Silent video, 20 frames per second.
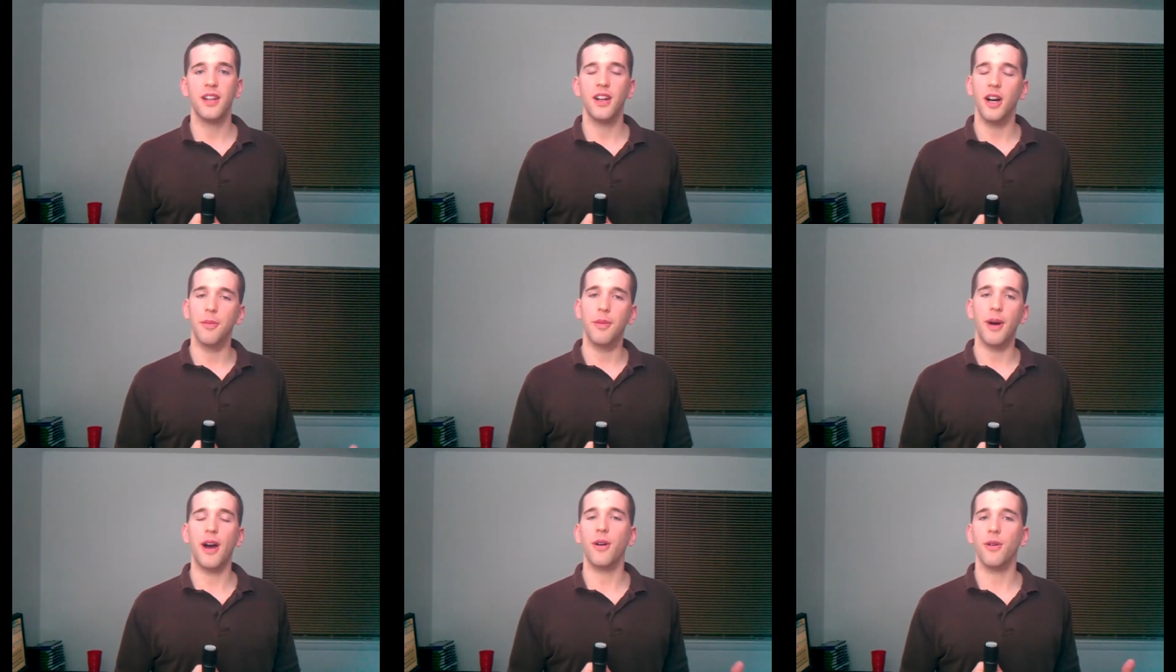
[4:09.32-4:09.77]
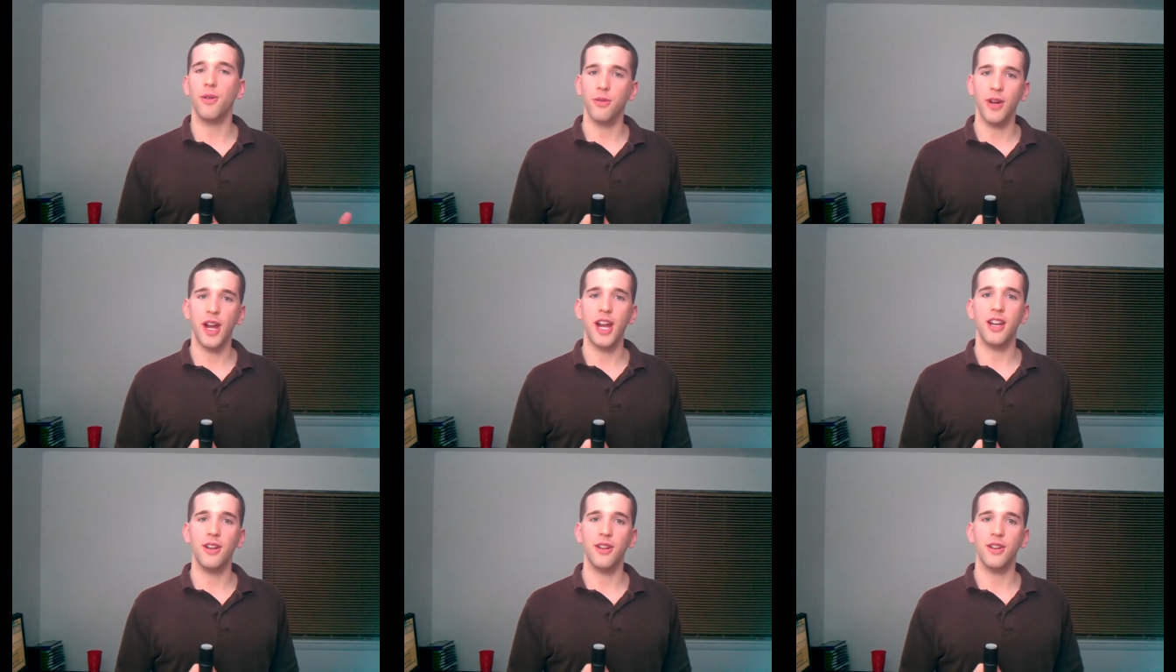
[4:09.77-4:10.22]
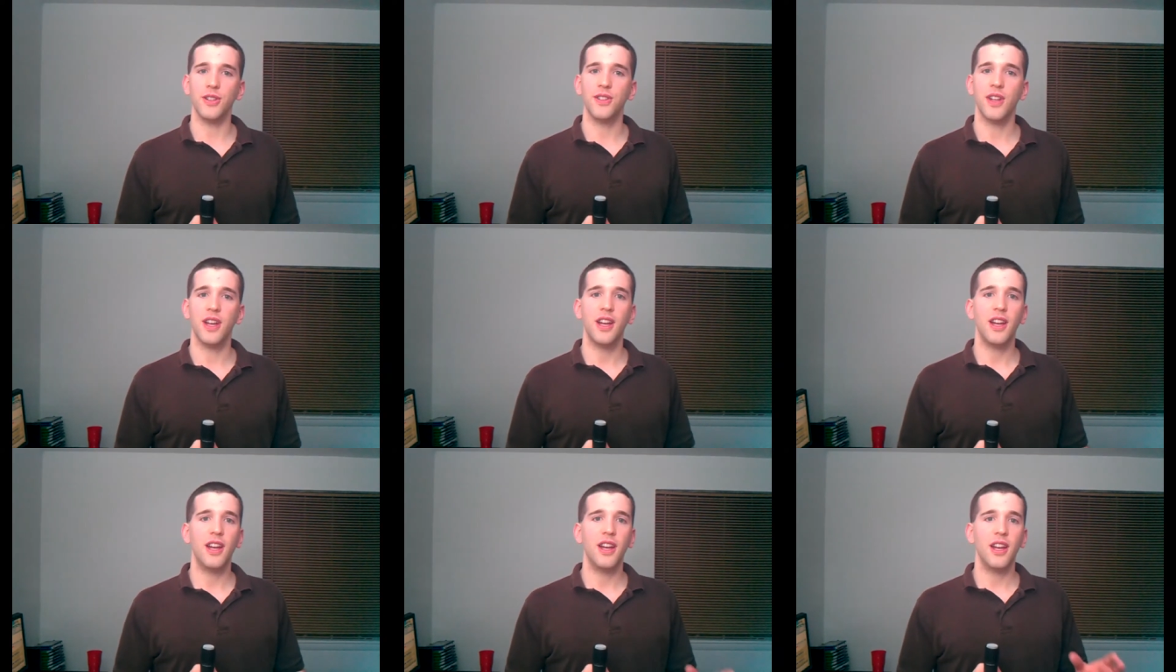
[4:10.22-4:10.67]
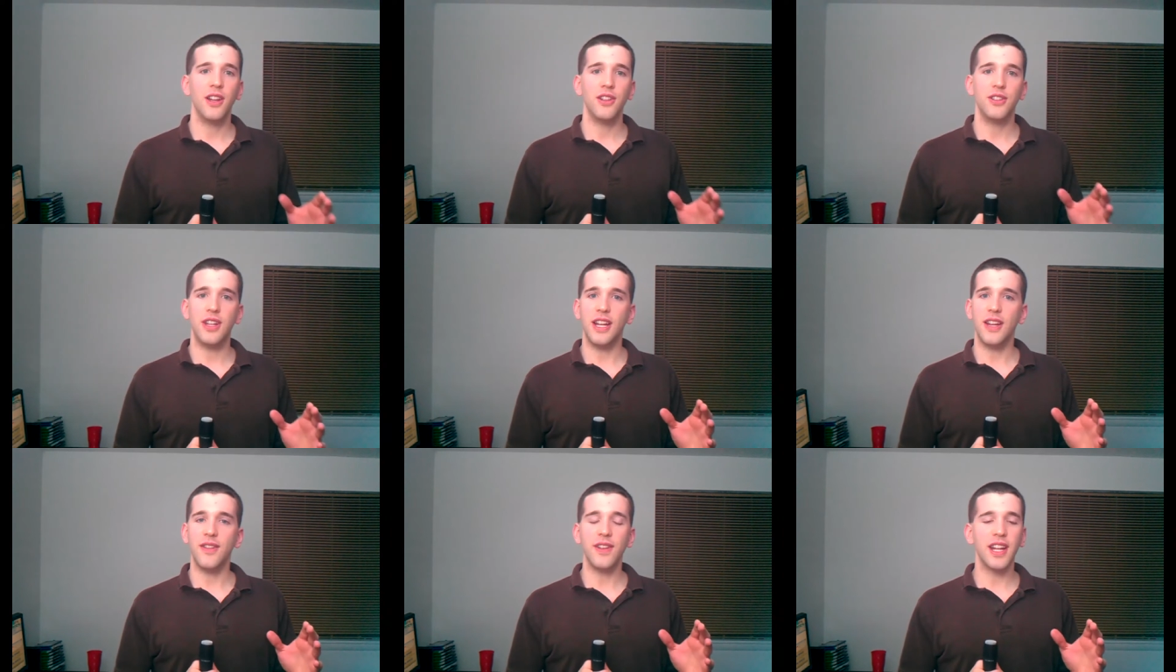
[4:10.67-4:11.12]
about RaiderZ.
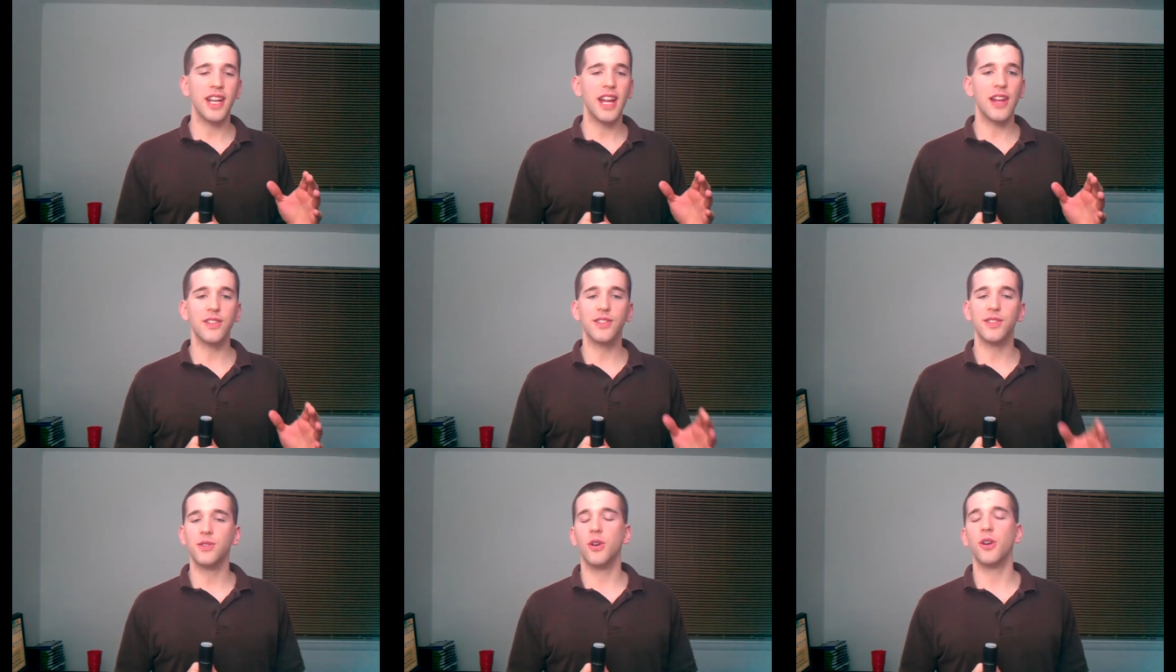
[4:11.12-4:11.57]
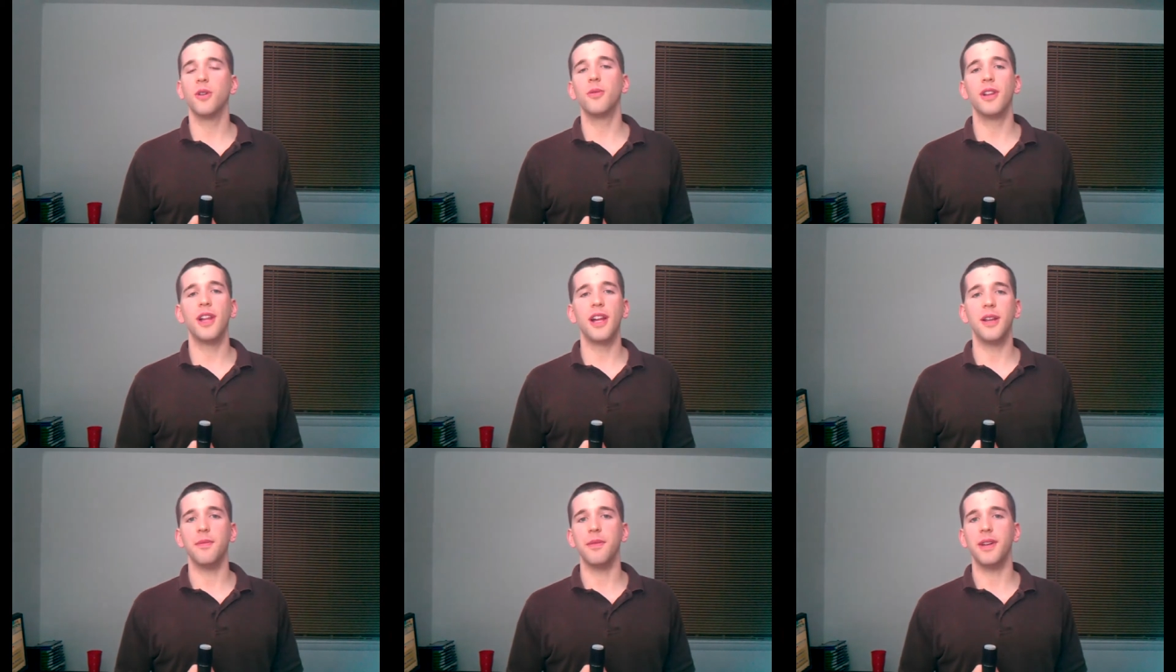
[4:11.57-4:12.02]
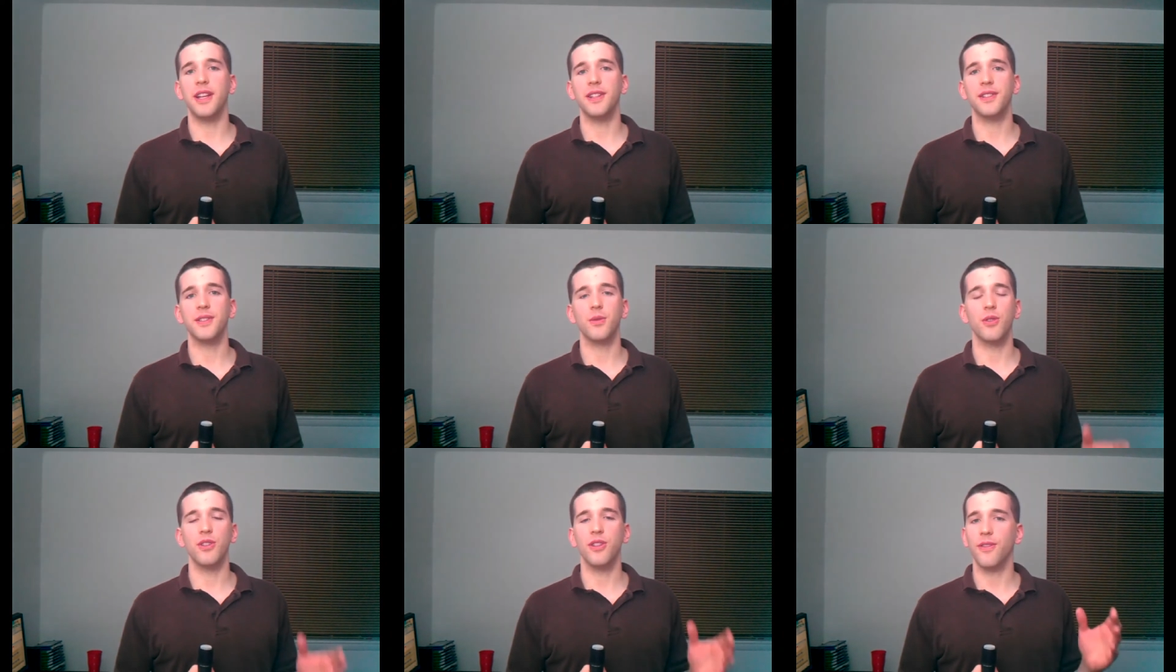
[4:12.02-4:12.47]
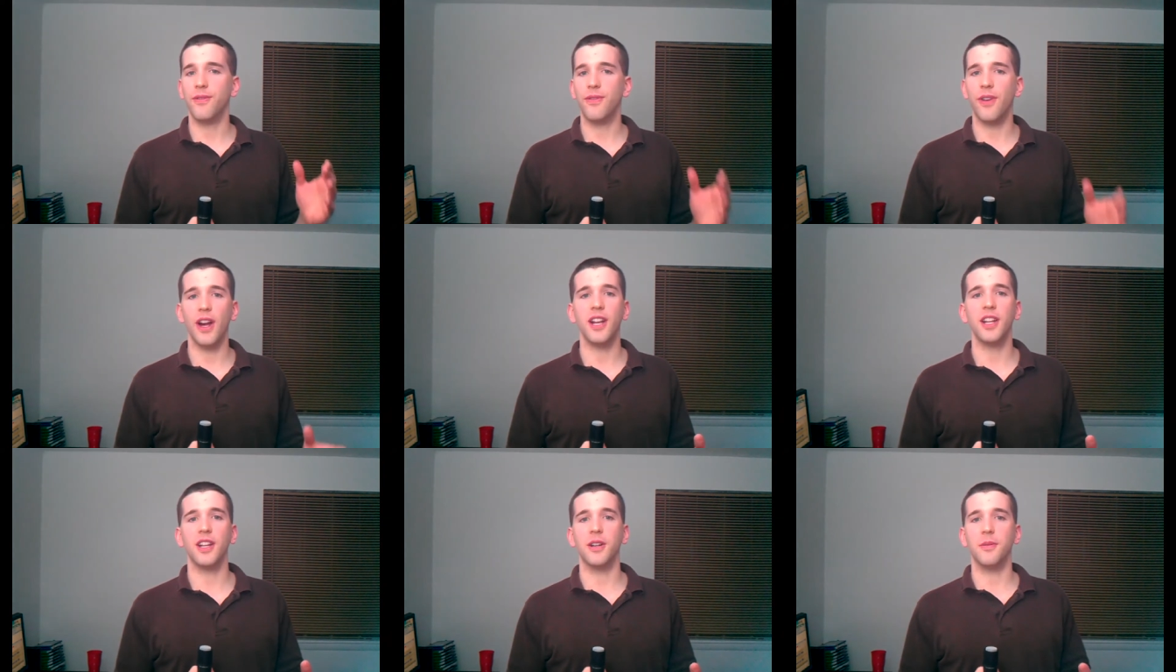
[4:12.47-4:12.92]
Even against normal enemies, when you're
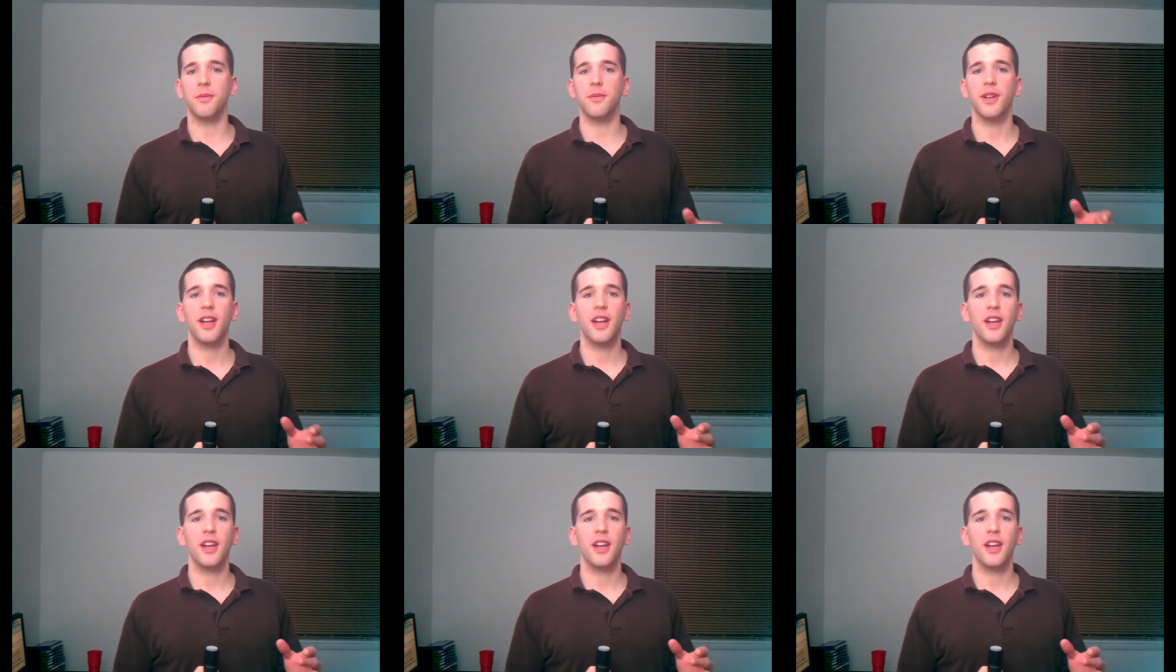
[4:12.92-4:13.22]
fighting them,